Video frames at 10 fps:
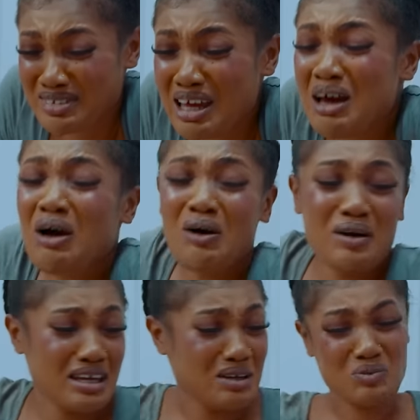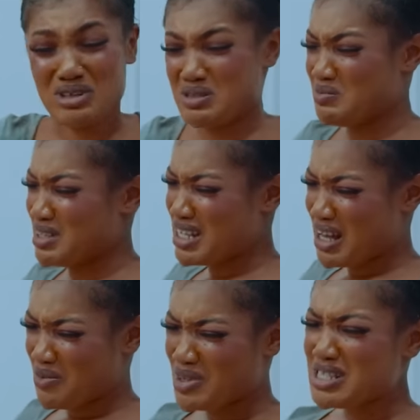Okay,
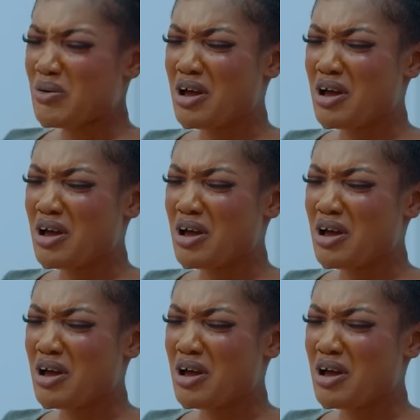Mr.